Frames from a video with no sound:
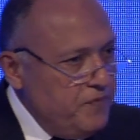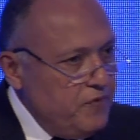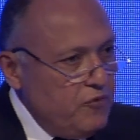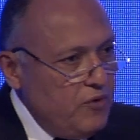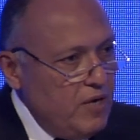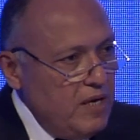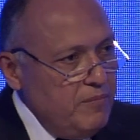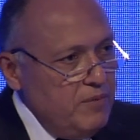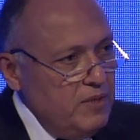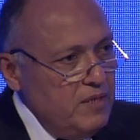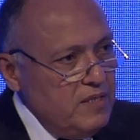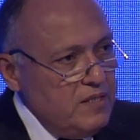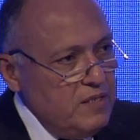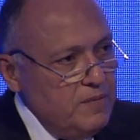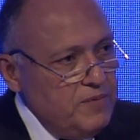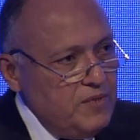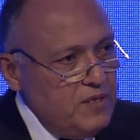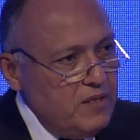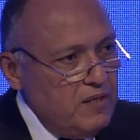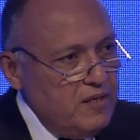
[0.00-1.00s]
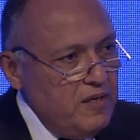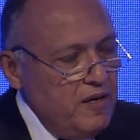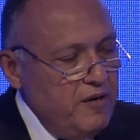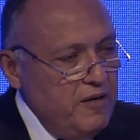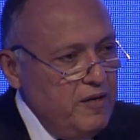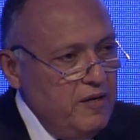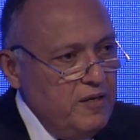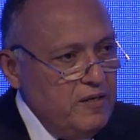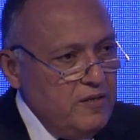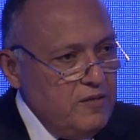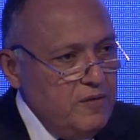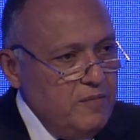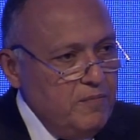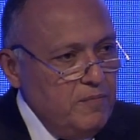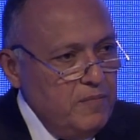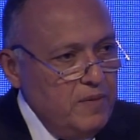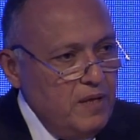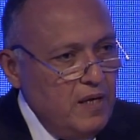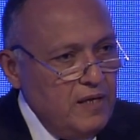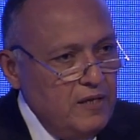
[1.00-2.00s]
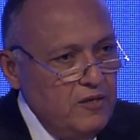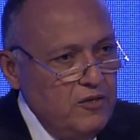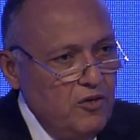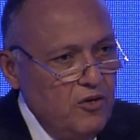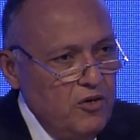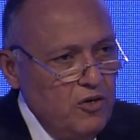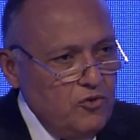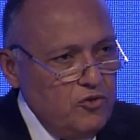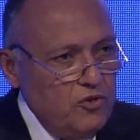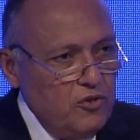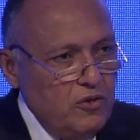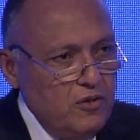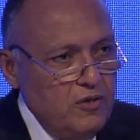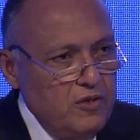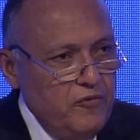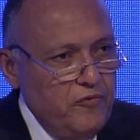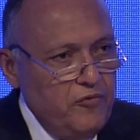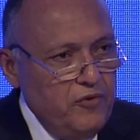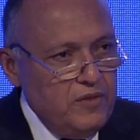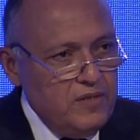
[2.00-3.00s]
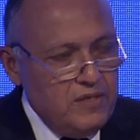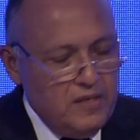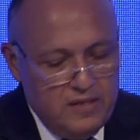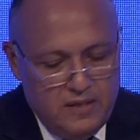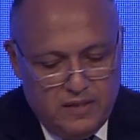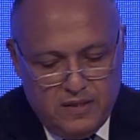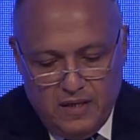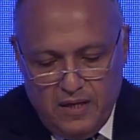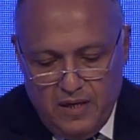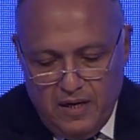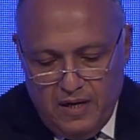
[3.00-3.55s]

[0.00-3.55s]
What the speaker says: tribalism, sectarianism, ideological differences,